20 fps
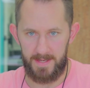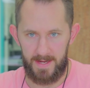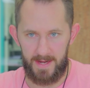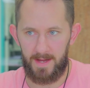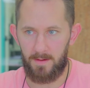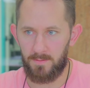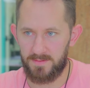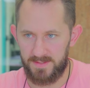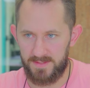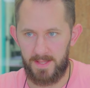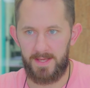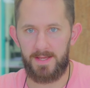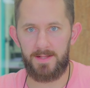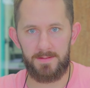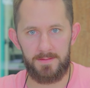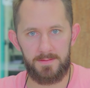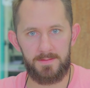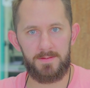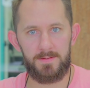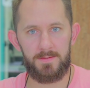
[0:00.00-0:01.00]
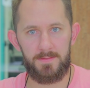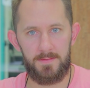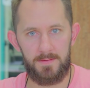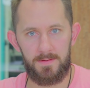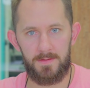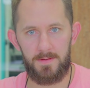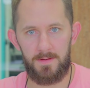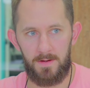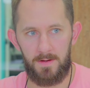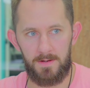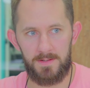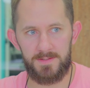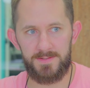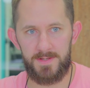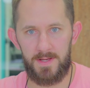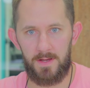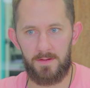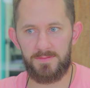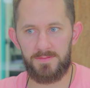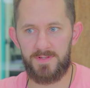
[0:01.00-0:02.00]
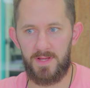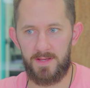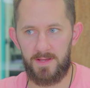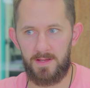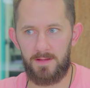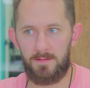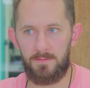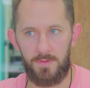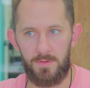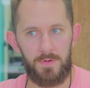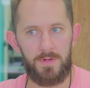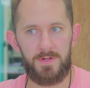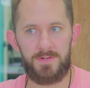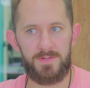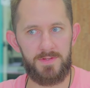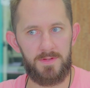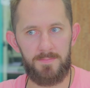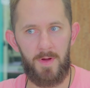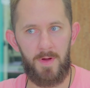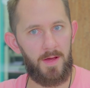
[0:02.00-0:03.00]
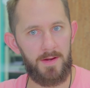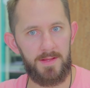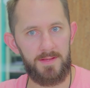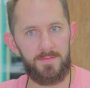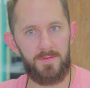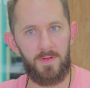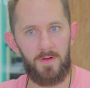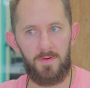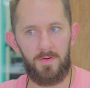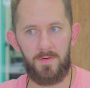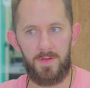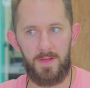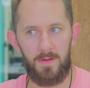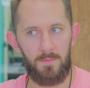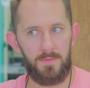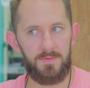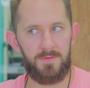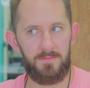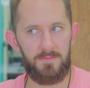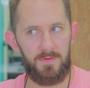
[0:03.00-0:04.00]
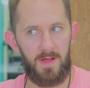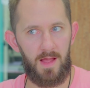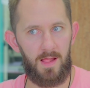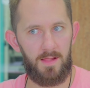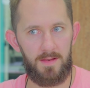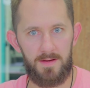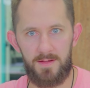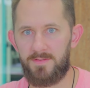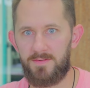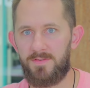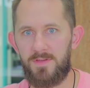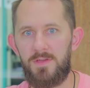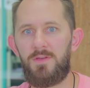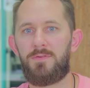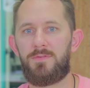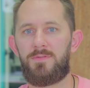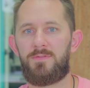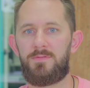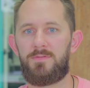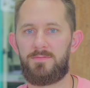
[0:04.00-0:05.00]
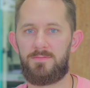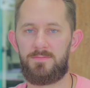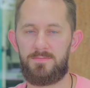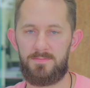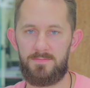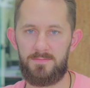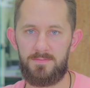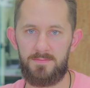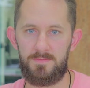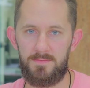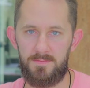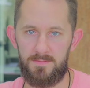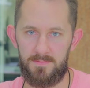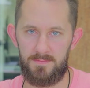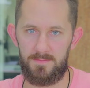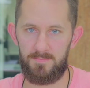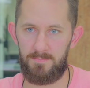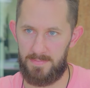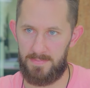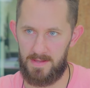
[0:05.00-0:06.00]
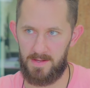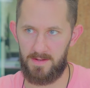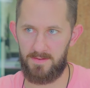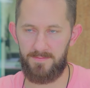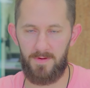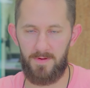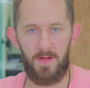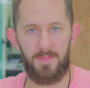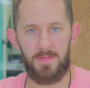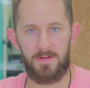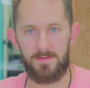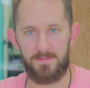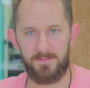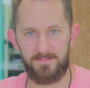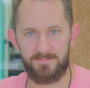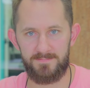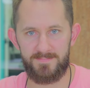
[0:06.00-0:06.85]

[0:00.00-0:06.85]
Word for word: Yeah, I was late. Honestly, I was taking Luna to the potty, so it was a valid excuse. Being a father.